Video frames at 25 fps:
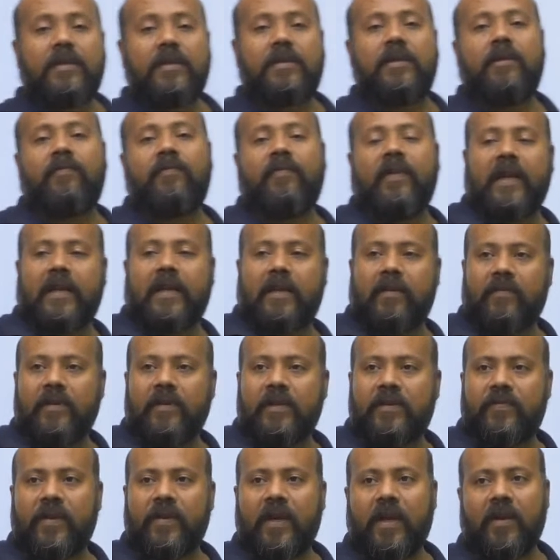this effect
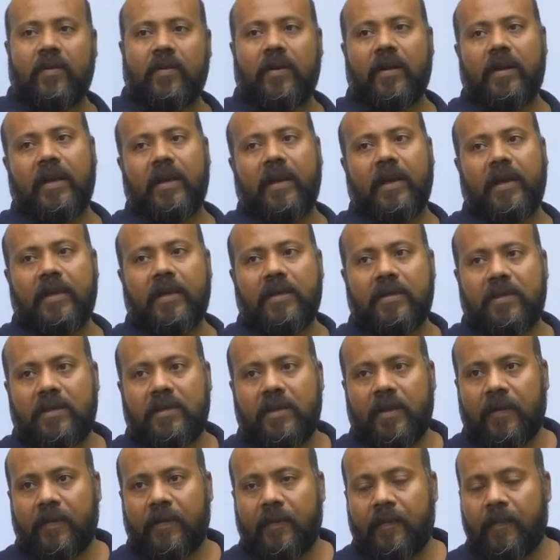which we are calling
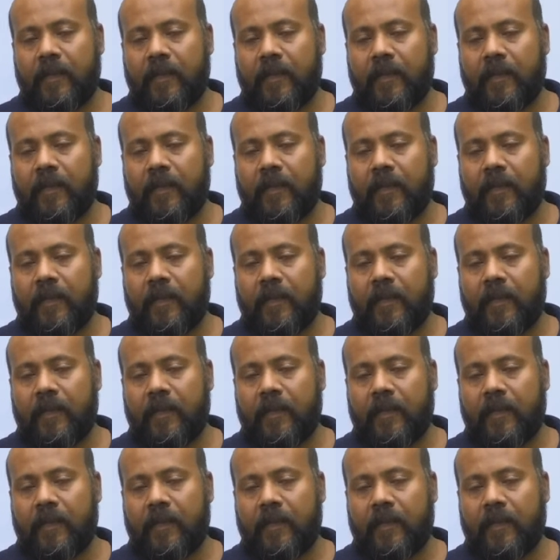as